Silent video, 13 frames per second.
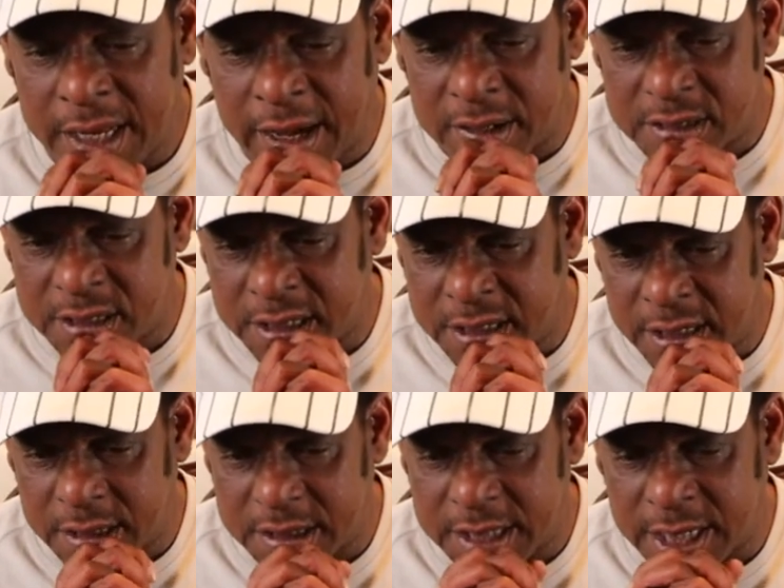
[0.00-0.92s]
D Anderson
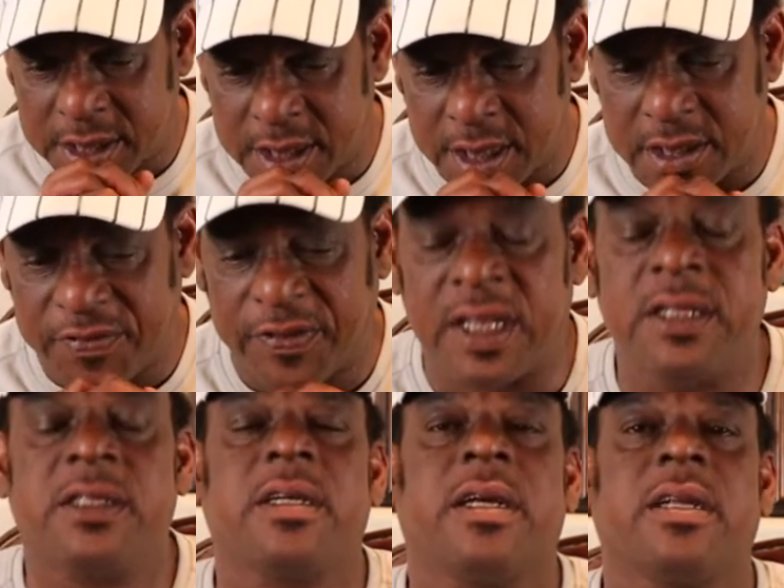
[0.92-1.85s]
can attest to this.
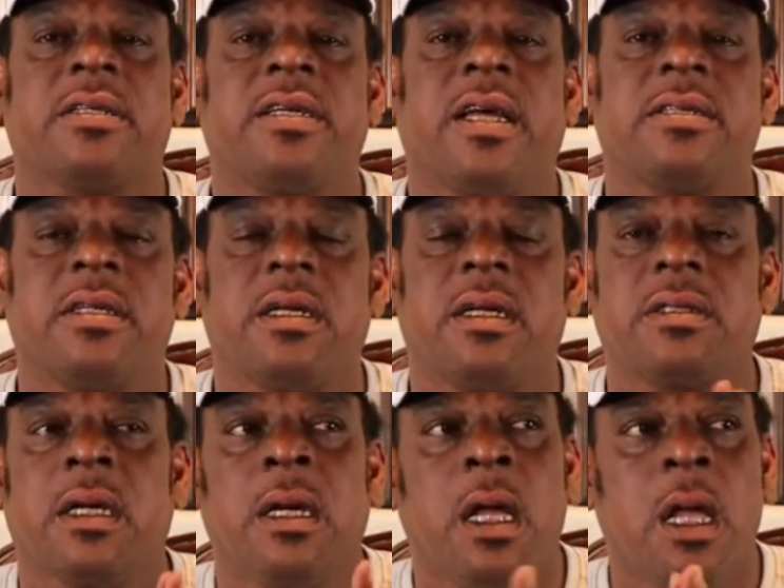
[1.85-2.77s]
Felicia can attest to
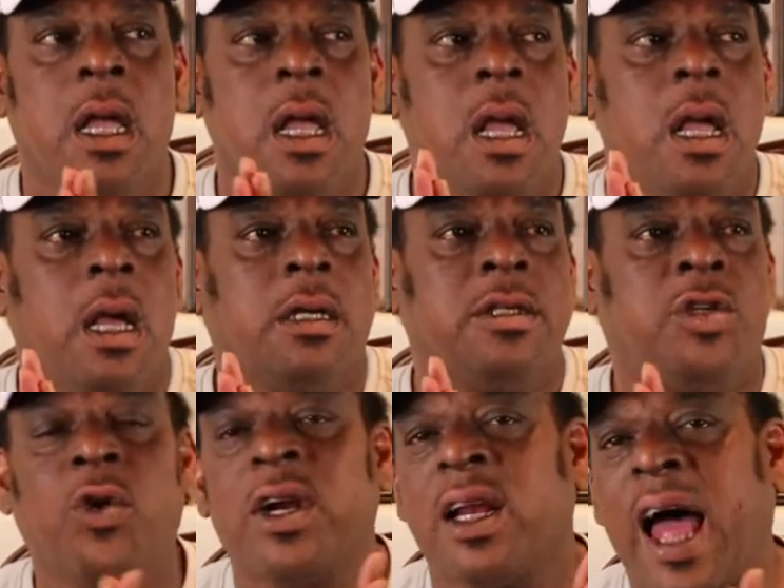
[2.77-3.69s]
this.
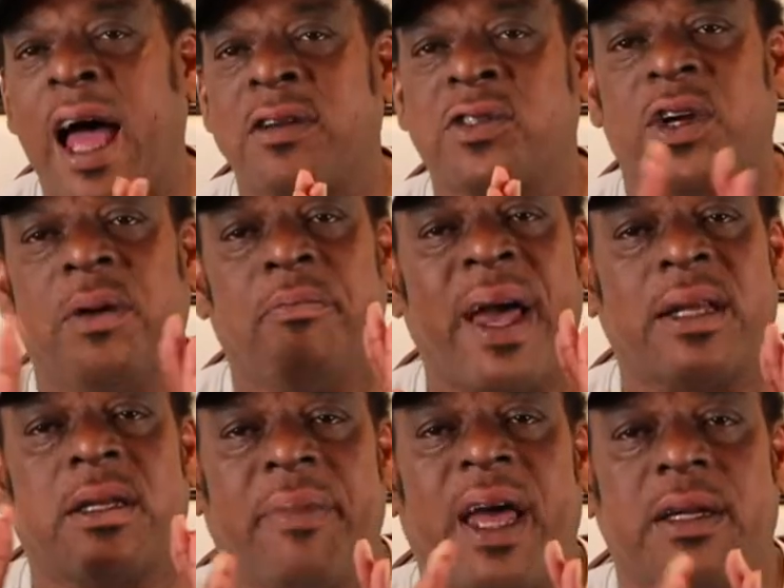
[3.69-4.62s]
Doing a live stream
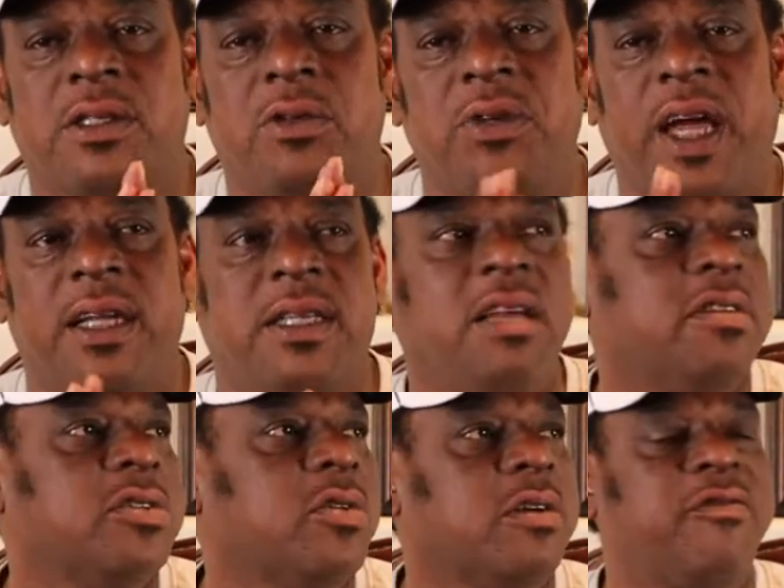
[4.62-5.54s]
back to back two days,
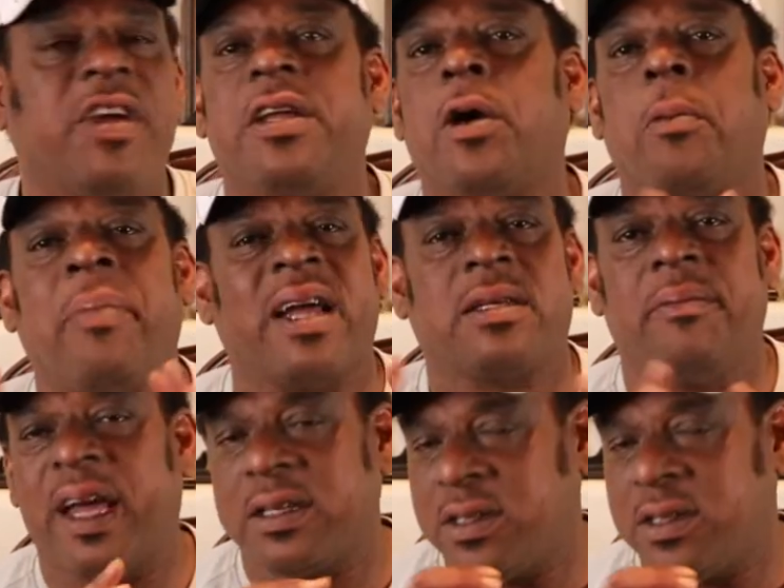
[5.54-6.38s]
even doing a video back to